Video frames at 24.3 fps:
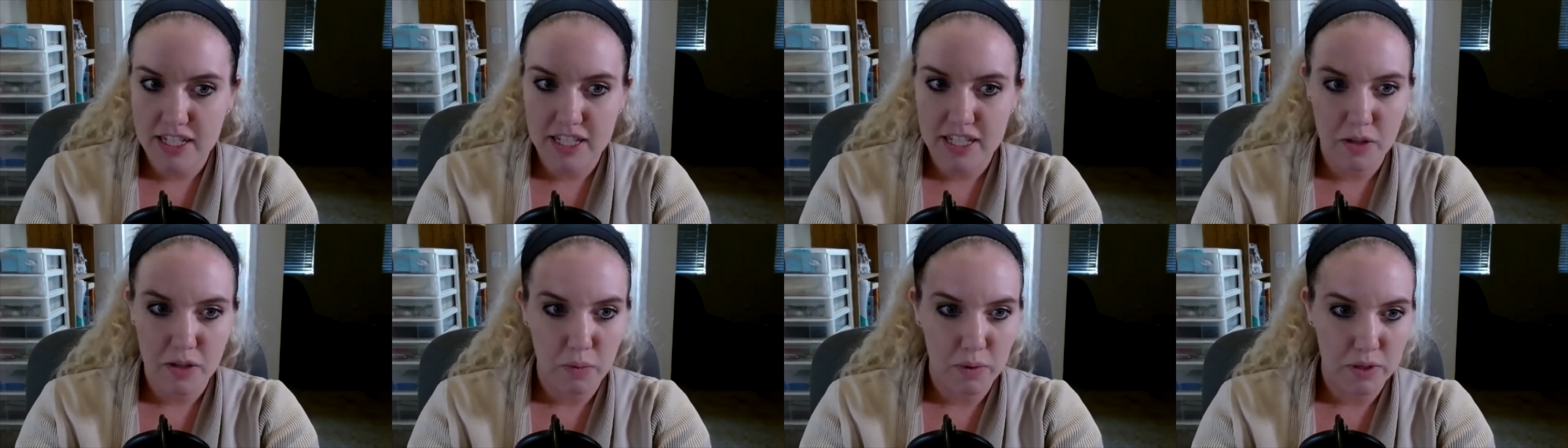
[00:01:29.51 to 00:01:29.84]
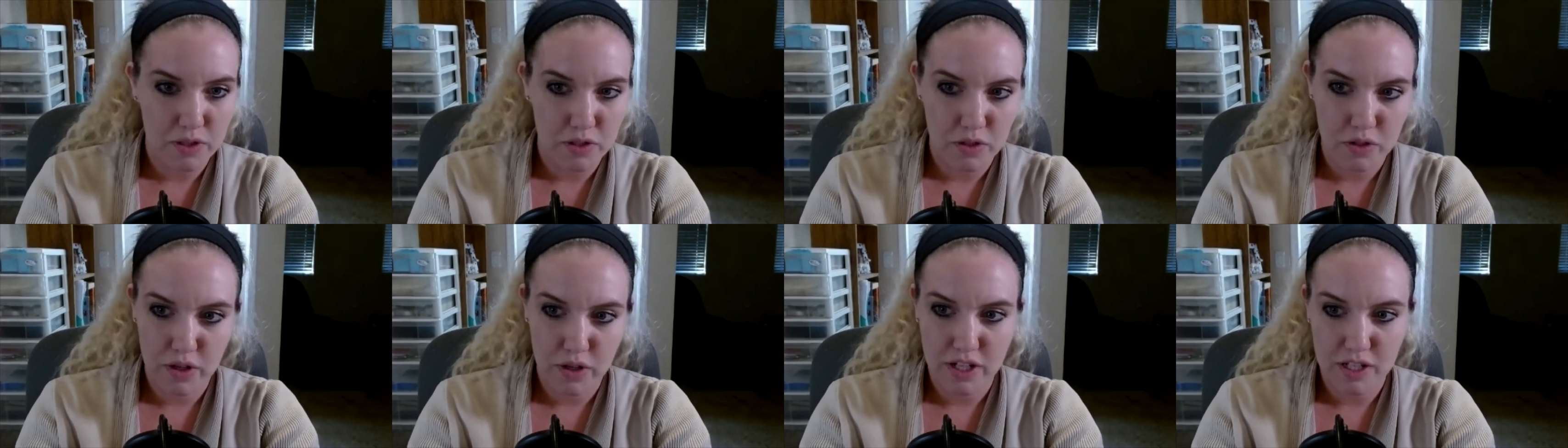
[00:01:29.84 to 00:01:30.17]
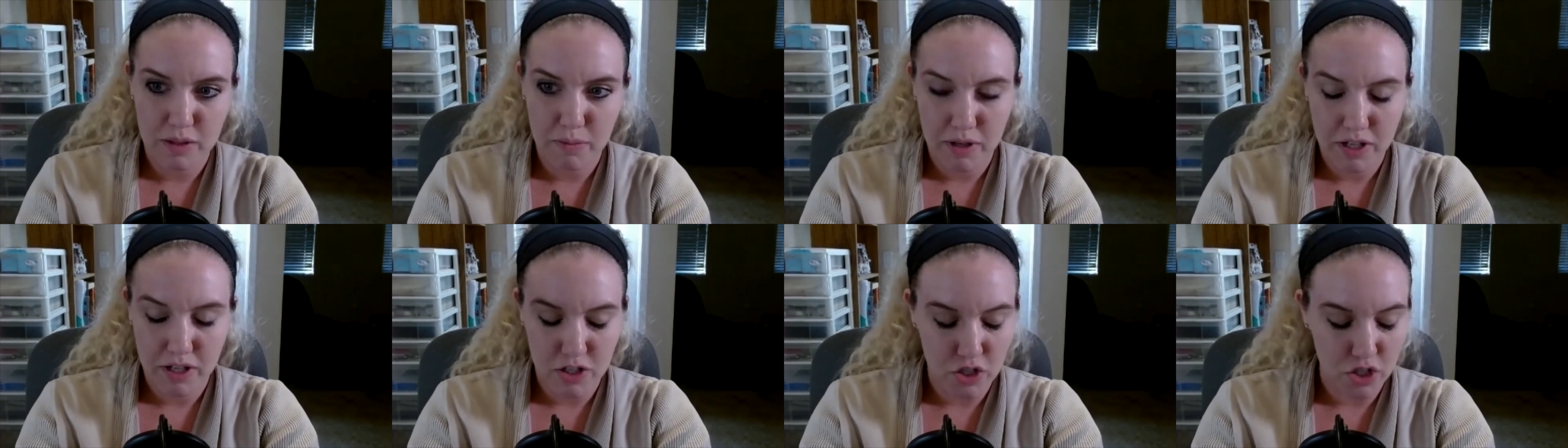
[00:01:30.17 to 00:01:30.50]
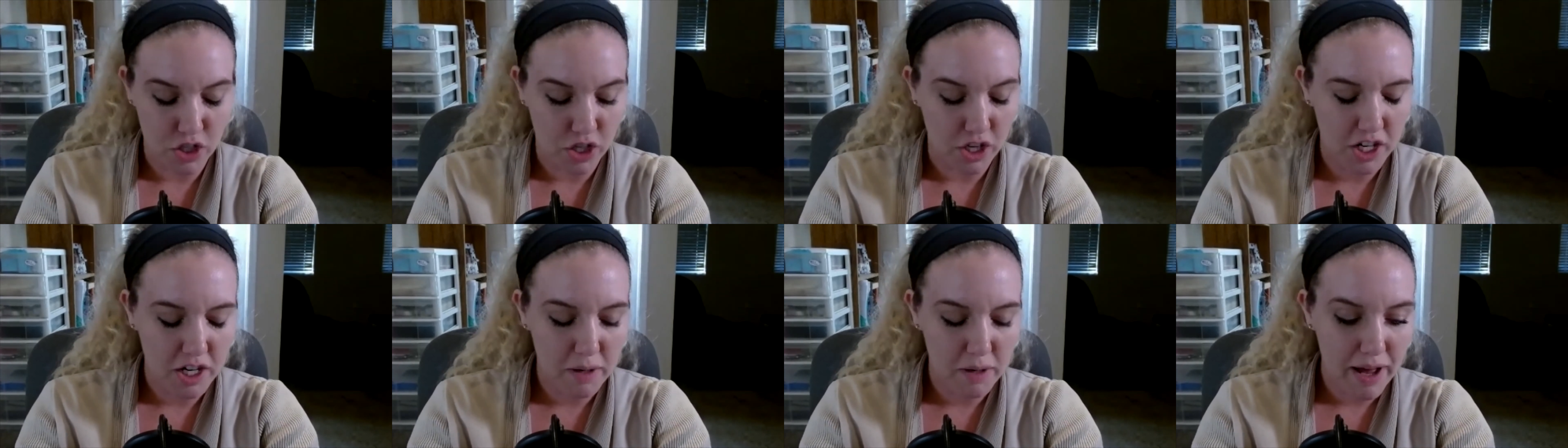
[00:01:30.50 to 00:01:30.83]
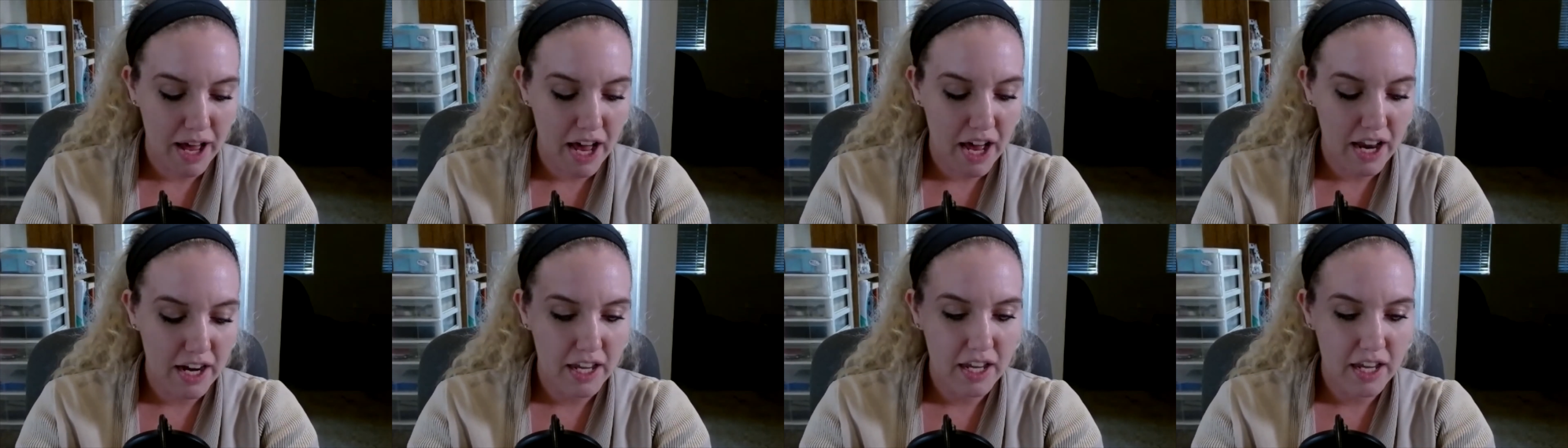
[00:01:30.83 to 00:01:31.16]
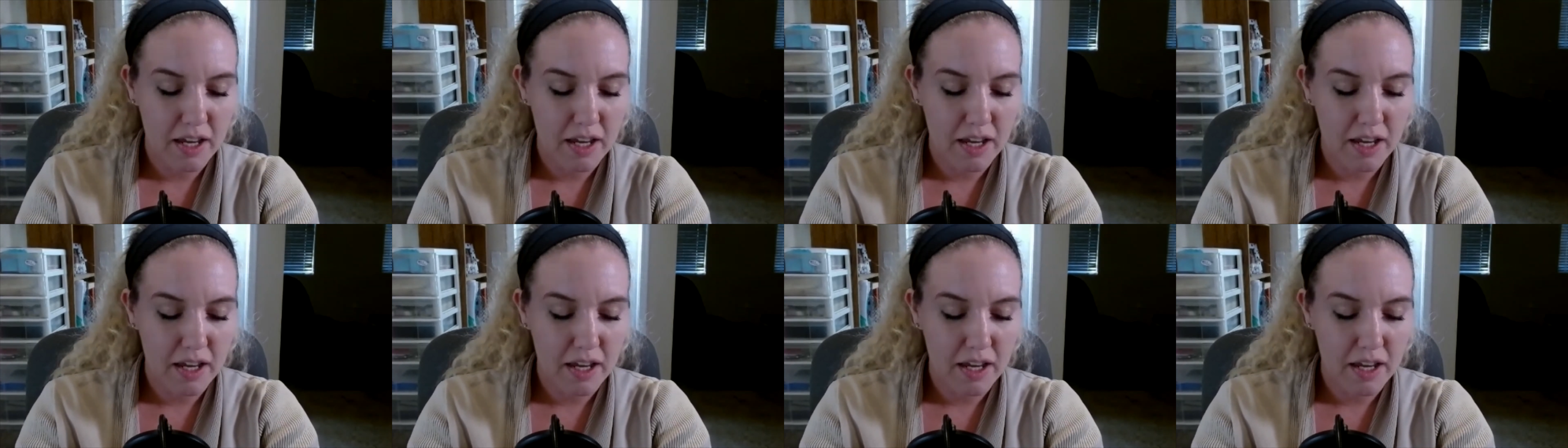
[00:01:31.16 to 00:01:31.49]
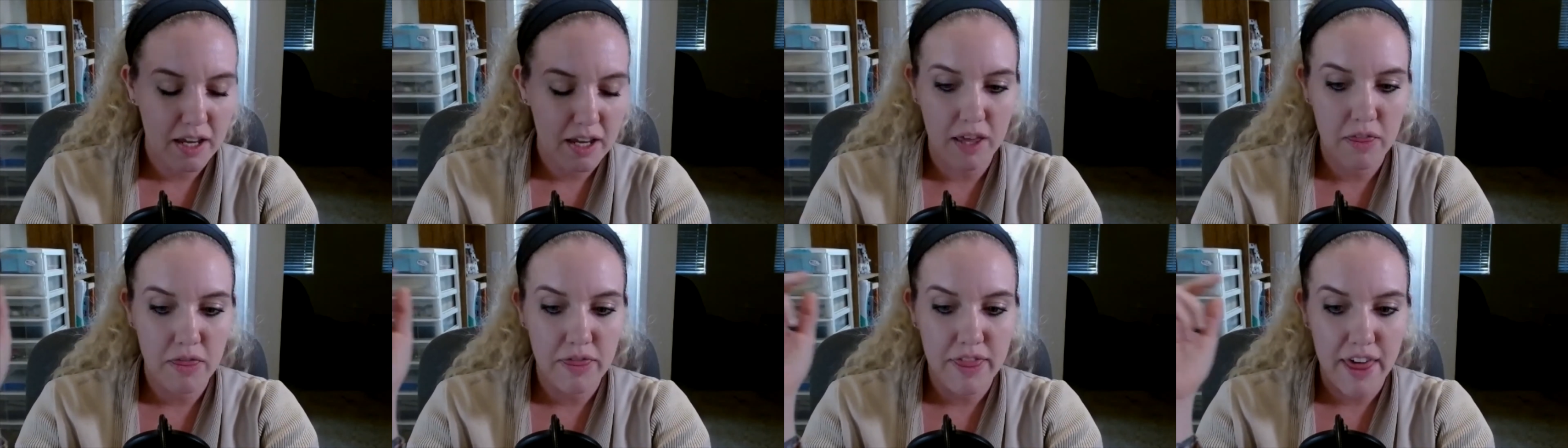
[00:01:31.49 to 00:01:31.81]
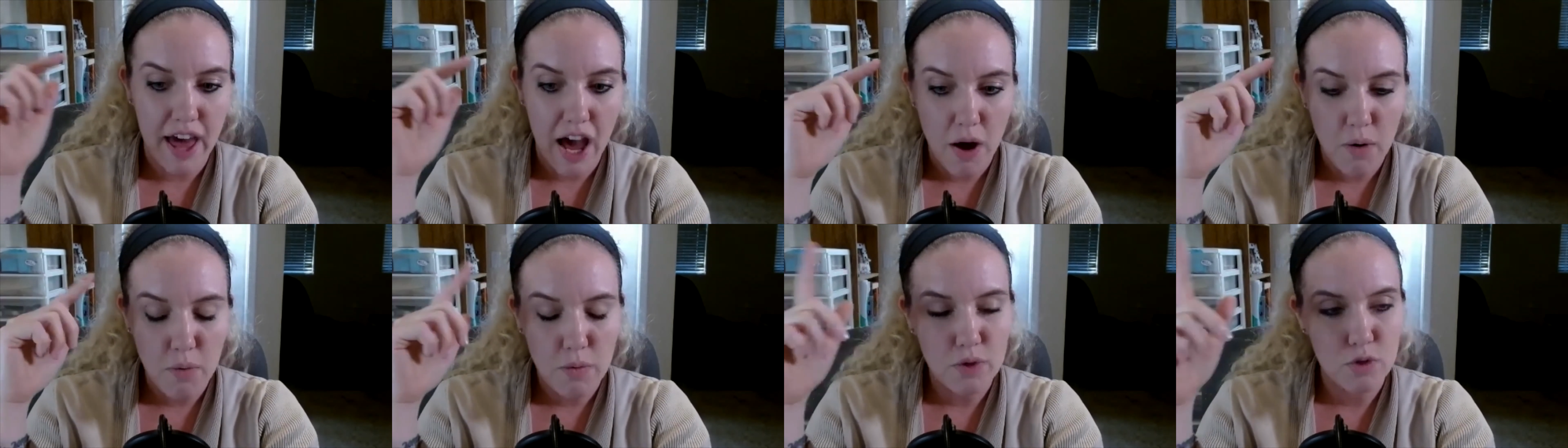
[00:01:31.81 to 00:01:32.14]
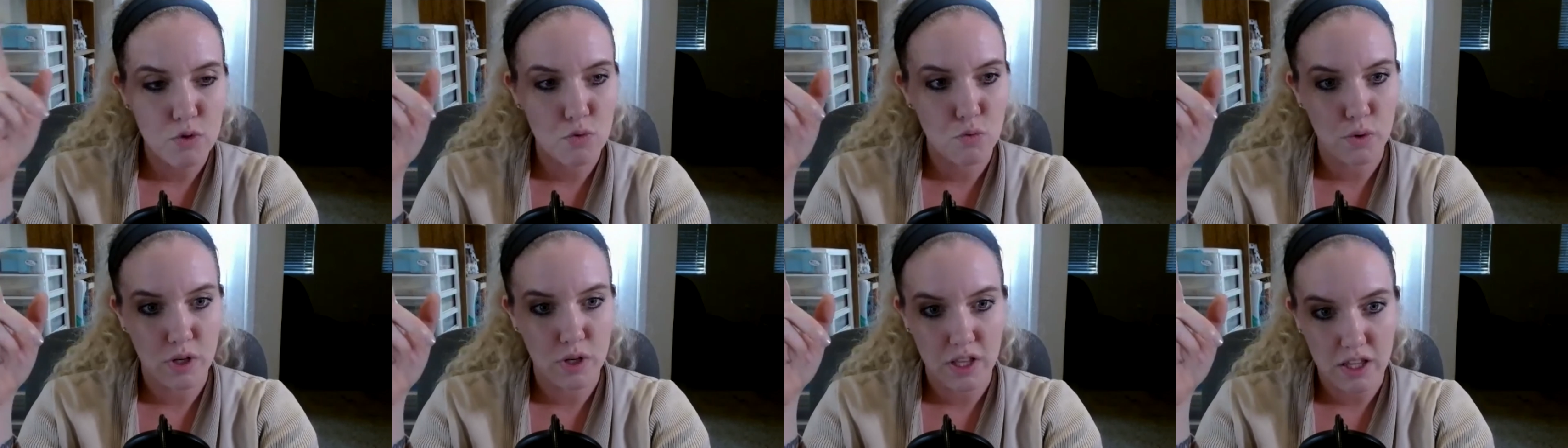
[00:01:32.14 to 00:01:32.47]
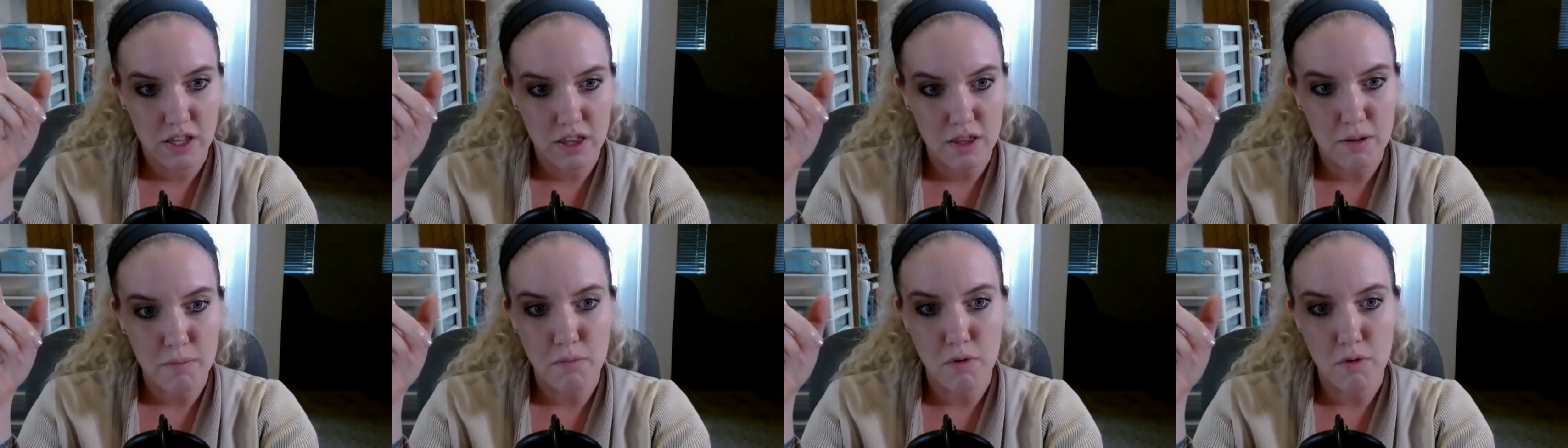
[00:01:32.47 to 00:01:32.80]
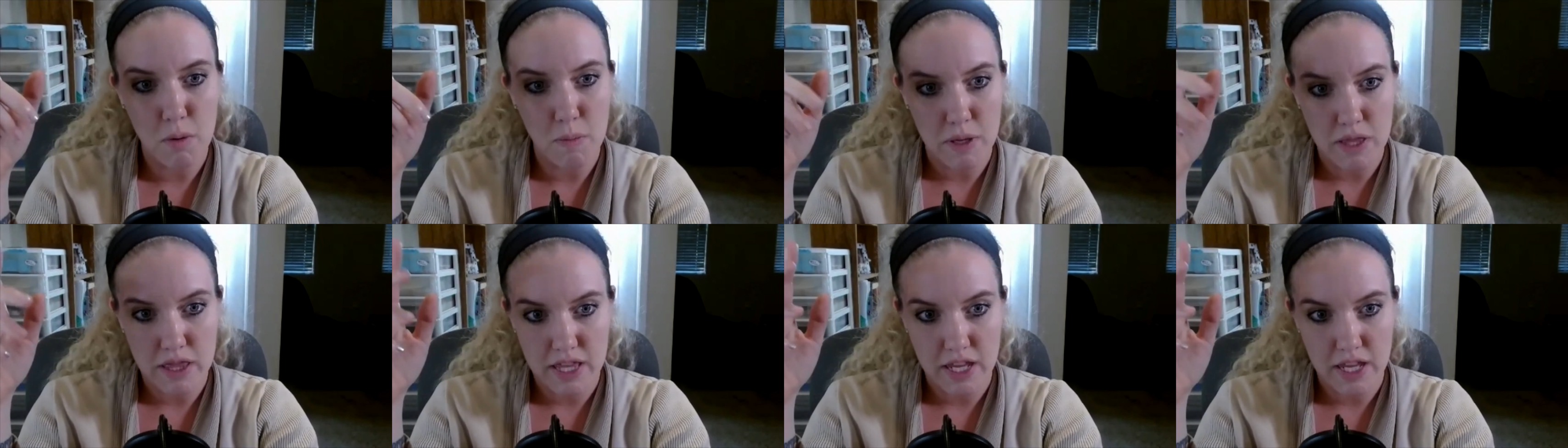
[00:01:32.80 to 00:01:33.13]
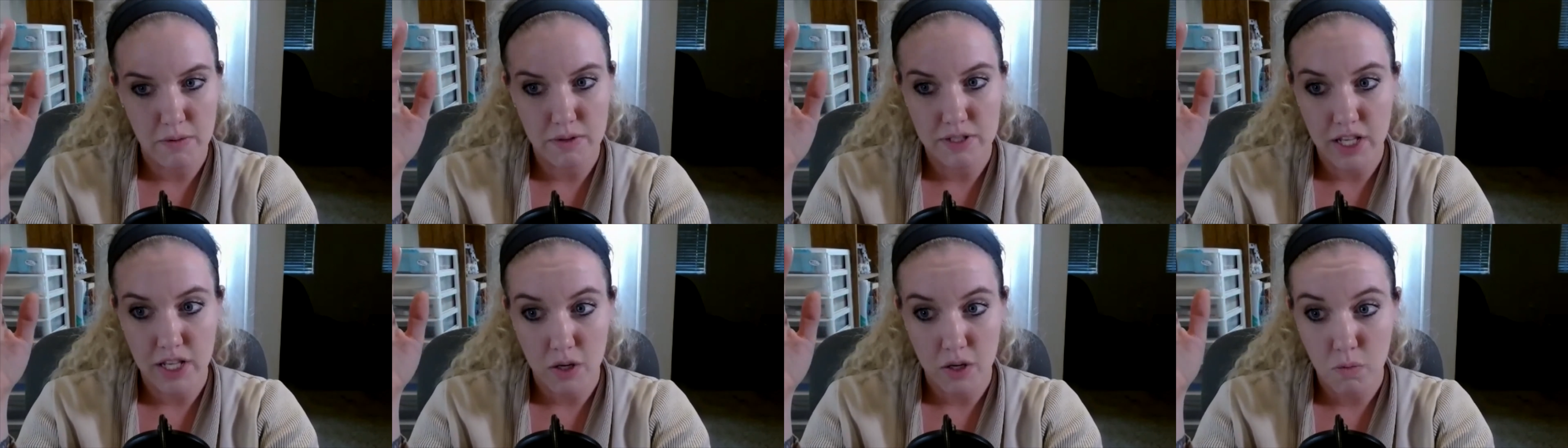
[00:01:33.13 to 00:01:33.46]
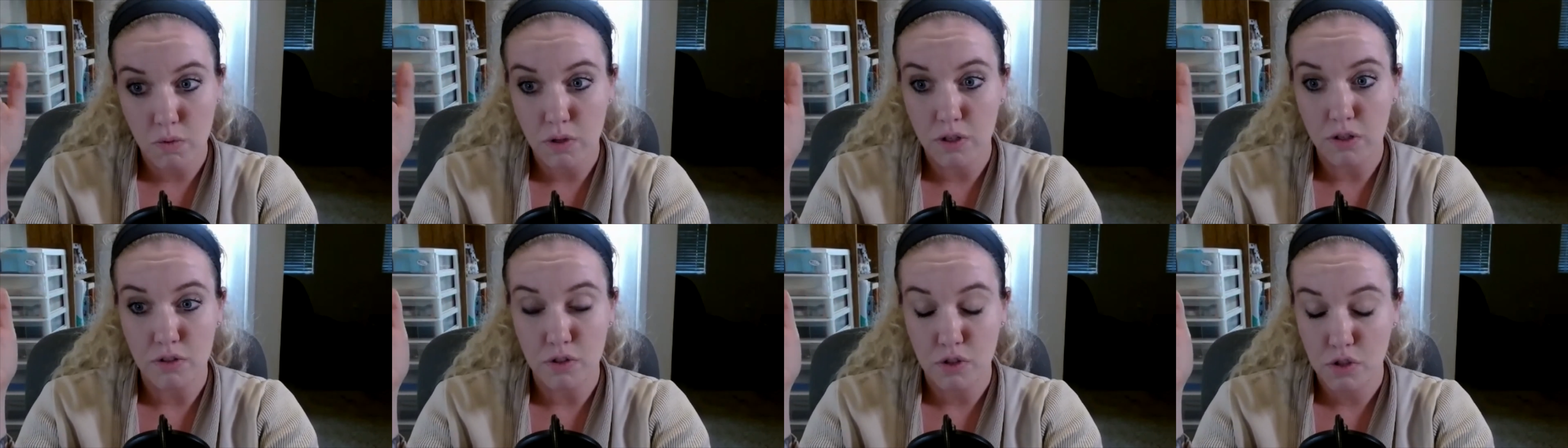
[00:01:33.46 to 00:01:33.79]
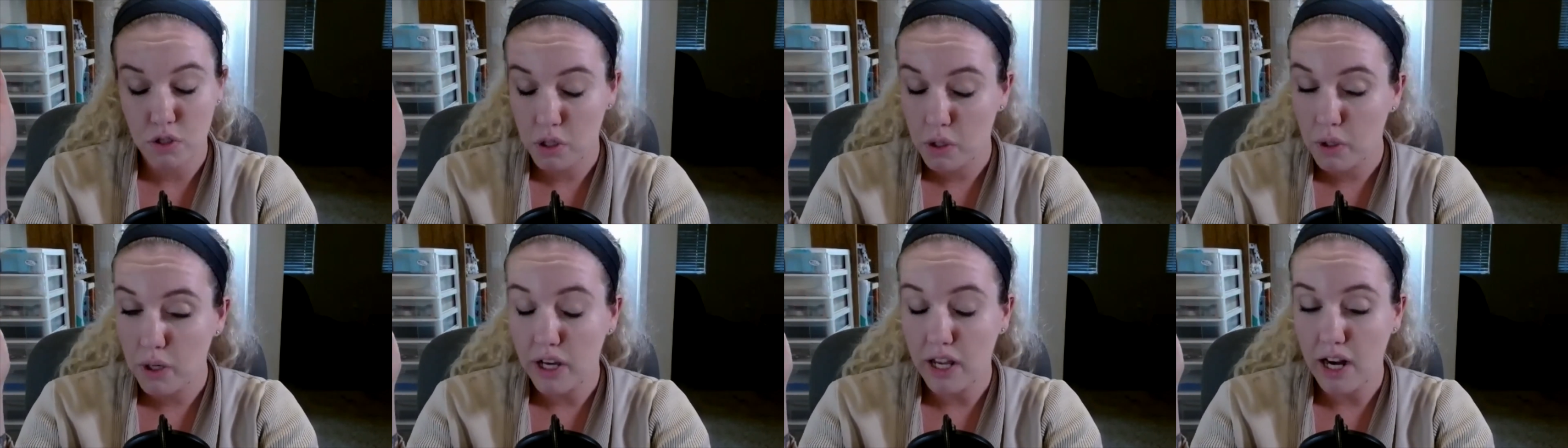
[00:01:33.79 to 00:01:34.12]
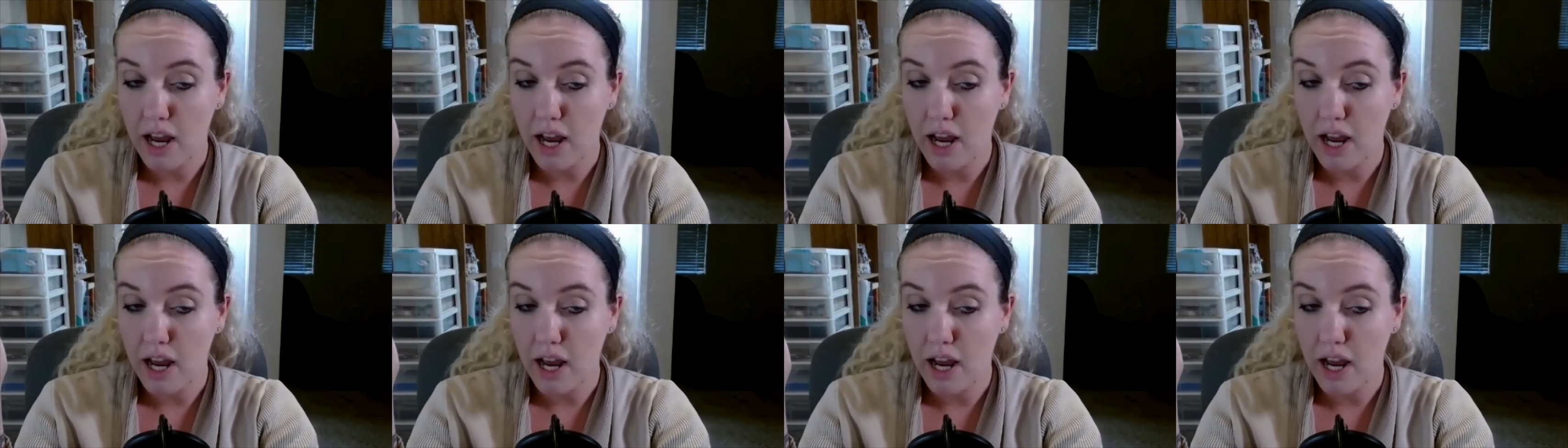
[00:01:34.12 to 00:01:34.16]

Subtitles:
He wasn't trying to be a jerk about it, but that was really the moment that I was like, well, screw it.